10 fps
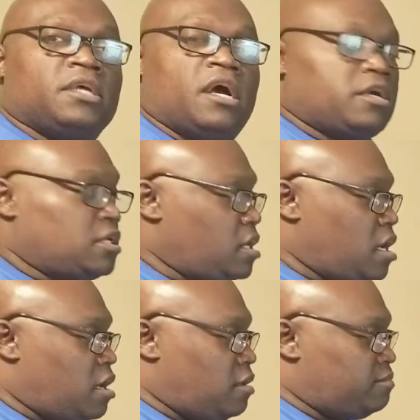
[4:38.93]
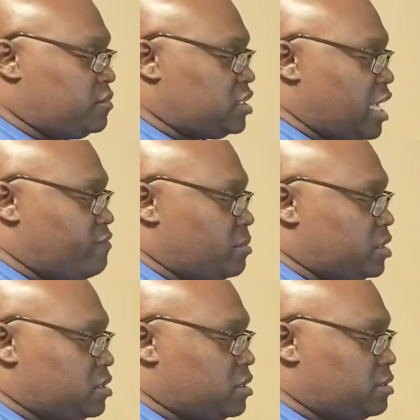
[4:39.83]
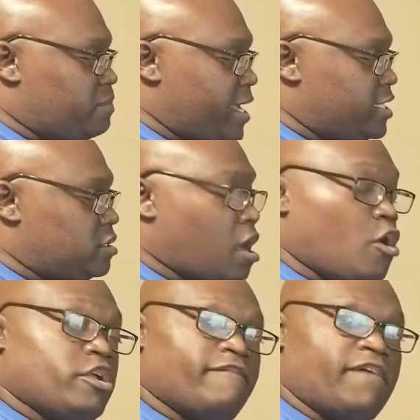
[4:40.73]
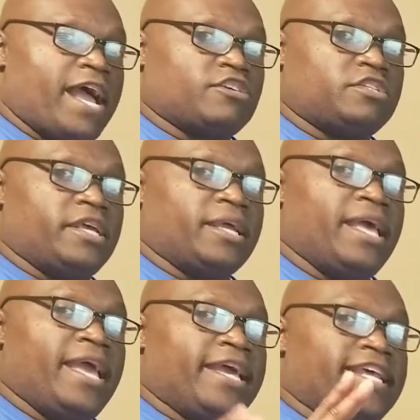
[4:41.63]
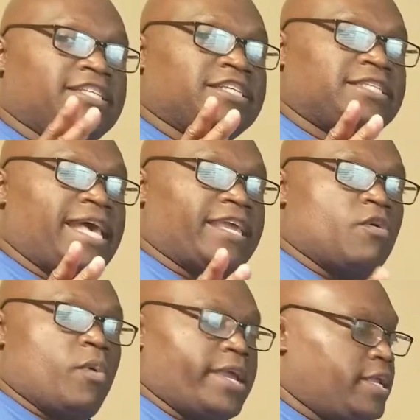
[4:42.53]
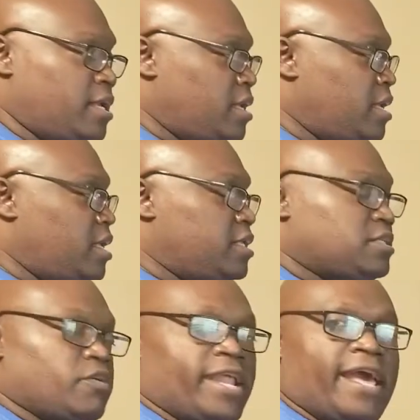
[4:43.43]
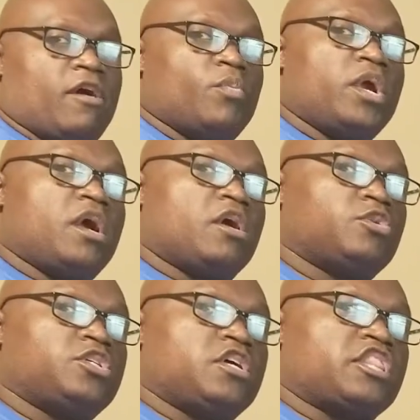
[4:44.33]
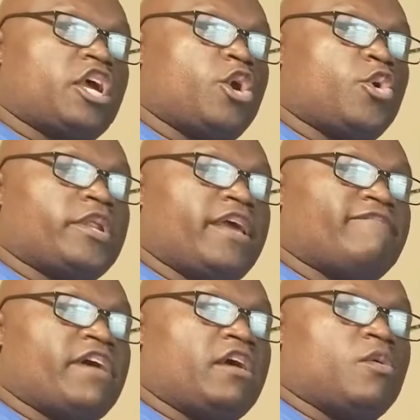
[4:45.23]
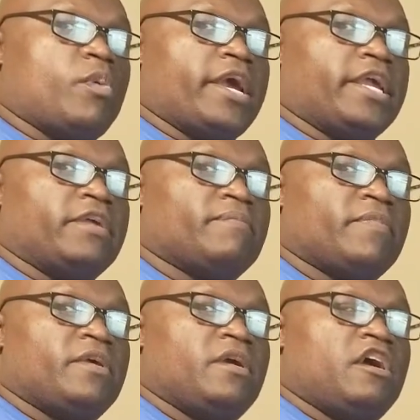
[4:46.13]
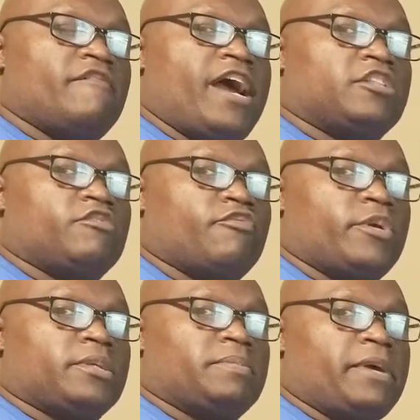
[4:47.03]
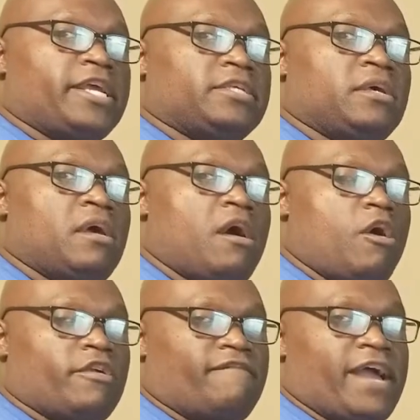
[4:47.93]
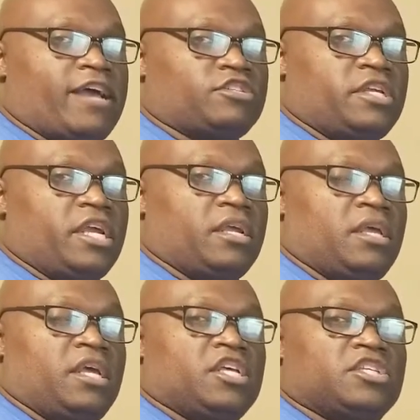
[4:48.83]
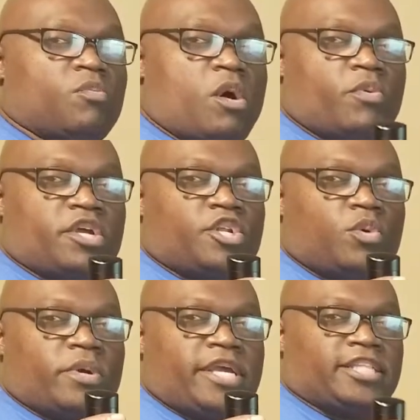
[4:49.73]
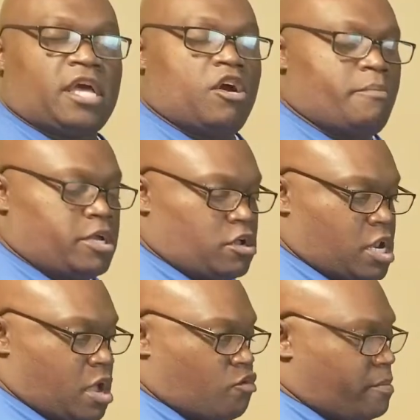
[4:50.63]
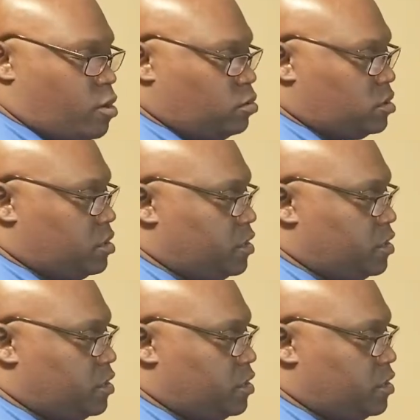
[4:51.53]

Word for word: uh, um, save up some space on your fire stick. And that's the second way. So now we're gonna go to the third and final way of how to free up space on your fire stick. So what we'll do, we'll hit the home button on our remote